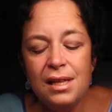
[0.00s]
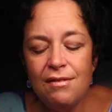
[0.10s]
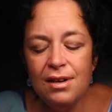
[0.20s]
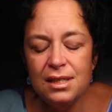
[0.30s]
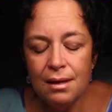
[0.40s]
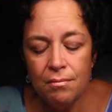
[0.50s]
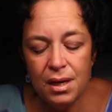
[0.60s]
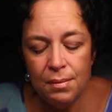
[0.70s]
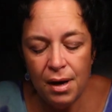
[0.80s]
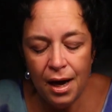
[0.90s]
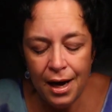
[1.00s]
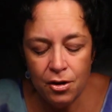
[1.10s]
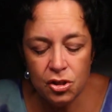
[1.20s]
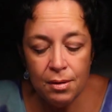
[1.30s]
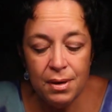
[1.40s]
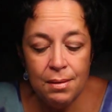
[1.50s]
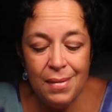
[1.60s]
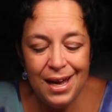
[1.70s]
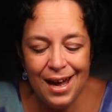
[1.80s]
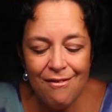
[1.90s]
leaving somebody behind, or somebody
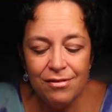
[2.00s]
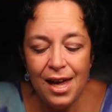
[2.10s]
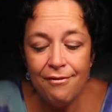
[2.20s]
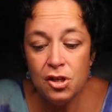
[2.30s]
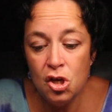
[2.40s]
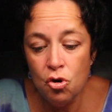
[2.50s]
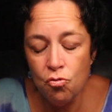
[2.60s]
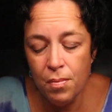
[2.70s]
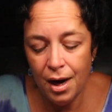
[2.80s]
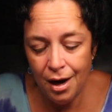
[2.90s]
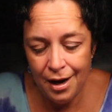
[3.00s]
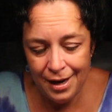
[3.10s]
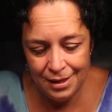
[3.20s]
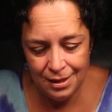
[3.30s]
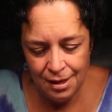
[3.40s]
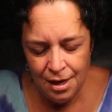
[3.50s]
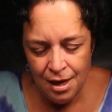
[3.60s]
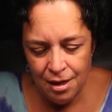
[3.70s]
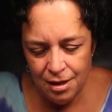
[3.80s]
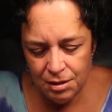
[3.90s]
may have left you behind.
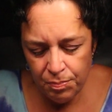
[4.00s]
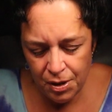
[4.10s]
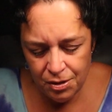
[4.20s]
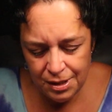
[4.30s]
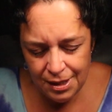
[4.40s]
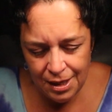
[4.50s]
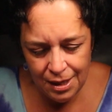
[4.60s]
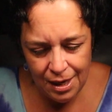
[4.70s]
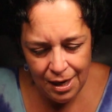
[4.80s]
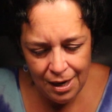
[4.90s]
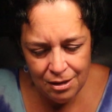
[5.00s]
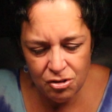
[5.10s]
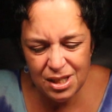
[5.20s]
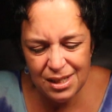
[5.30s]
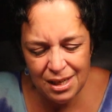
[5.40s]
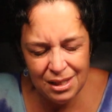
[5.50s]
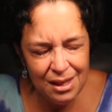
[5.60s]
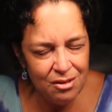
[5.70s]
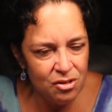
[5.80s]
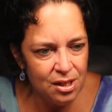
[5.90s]
This person, there's it's
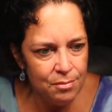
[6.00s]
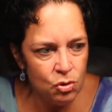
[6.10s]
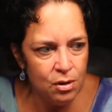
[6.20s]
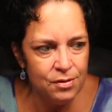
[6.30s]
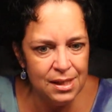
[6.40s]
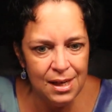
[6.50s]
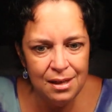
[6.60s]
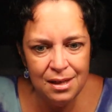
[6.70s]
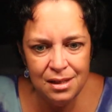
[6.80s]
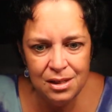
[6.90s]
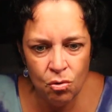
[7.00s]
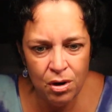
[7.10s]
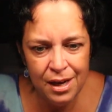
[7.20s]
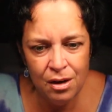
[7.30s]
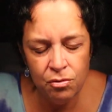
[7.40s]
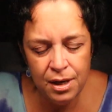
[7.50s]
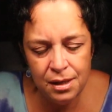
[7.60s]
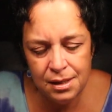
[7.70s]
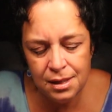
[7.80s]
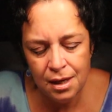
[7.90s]
like there's some sort of sickness or
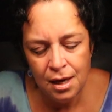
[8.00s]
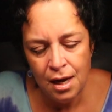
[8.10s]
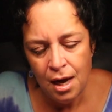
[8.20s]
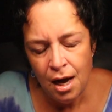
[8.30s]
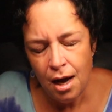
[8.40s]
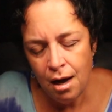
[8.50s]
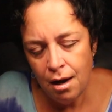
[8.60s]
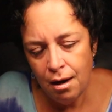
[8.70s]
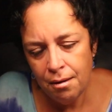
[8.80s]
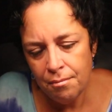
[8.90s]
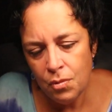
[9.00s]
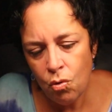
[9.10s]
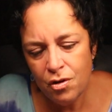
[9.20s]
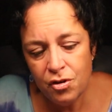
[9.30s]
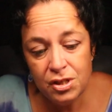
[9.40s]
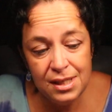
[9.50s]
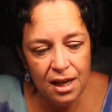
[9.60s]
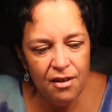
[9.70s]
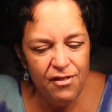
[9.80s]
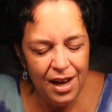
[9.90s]
illness, um, or they're
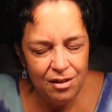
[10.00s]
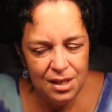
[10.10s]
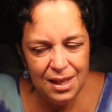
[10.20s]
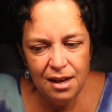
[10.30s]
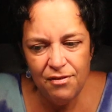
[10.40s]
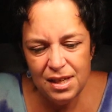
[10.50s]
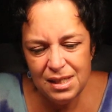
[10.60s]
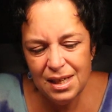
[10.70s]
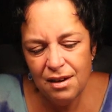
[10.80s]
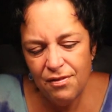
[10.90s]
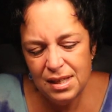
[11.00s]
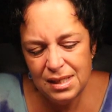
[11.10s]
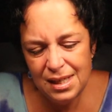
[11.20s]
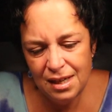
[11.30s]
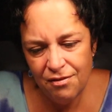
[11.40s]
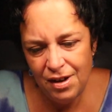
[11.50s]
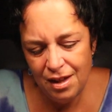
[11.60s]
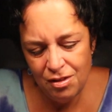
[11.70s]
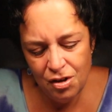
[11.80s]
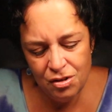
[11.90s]
sick of it, sick of it, sick of it, sick of
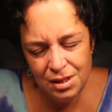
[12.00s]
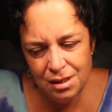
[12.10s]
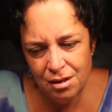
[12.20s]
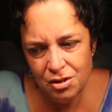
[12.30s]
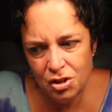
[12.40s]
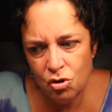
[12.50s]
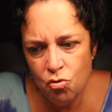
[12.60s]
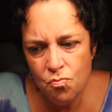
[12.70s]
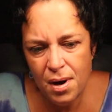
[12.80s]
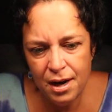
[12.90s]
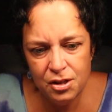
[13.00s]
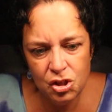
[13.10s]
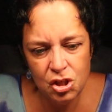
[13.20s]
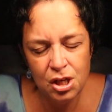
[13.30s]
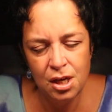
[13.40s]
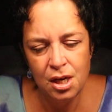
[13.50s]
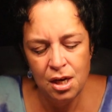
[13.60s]
it. There's there's too much